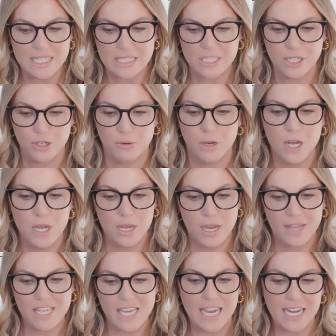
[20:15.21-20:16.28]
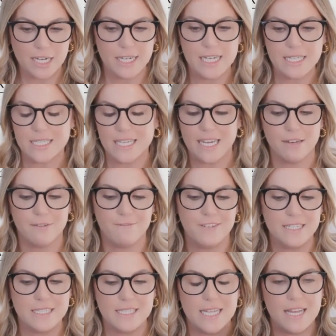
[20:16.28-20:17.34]
So the IRS and
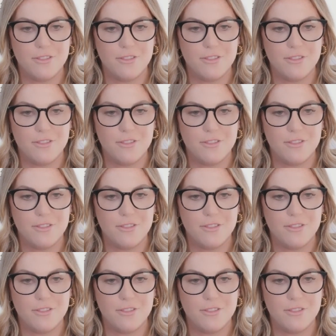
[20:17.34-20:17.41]
FinCEN,